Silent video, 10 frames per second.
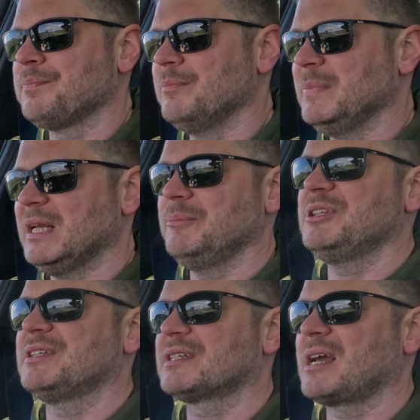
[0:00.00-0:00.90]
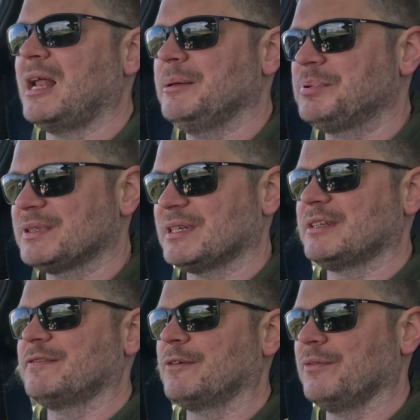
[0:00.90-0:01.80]
millimeters calipers at
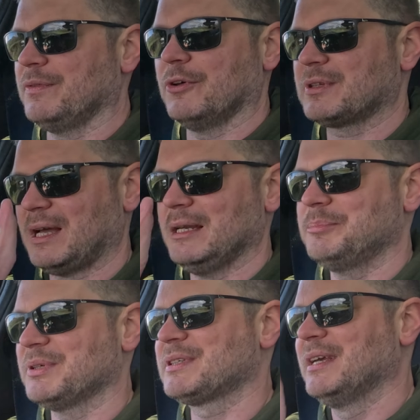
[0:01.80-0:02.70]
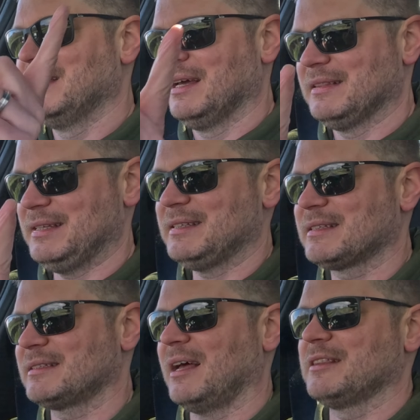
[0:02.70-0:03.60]
the front, not calipers,
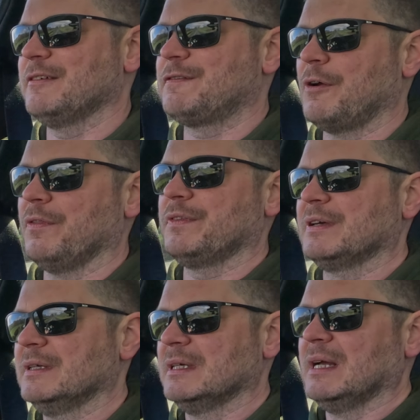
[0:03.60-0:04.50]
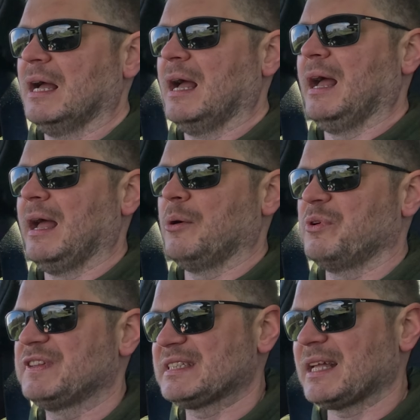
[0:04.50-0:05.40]
discs at the front,
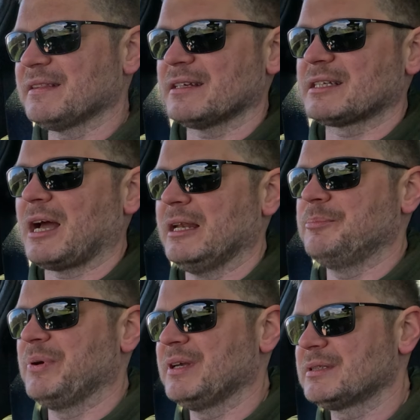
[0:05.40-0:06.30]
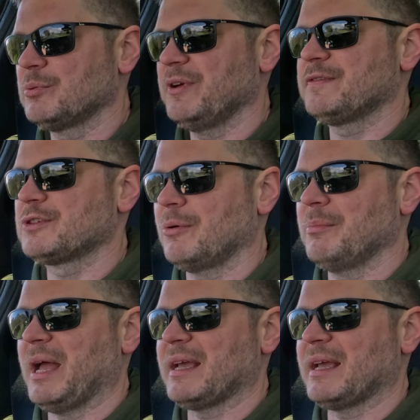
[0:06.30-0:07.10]
with the standard calipers with some